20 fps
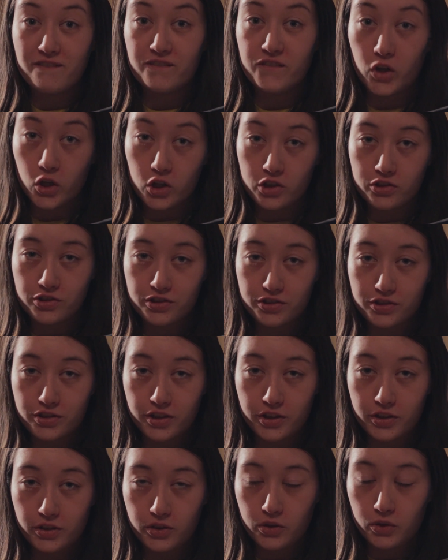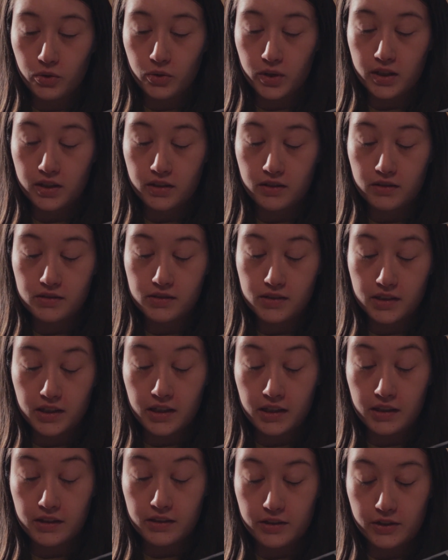version two,
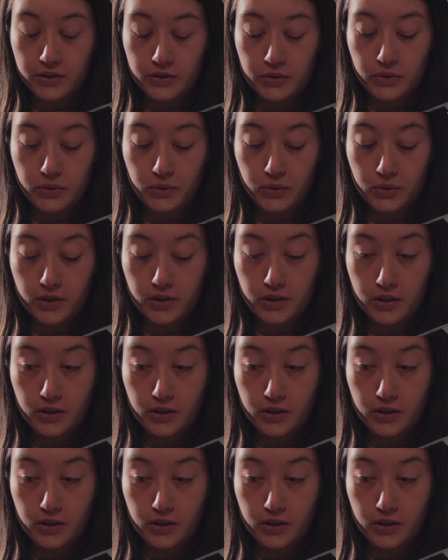scene two.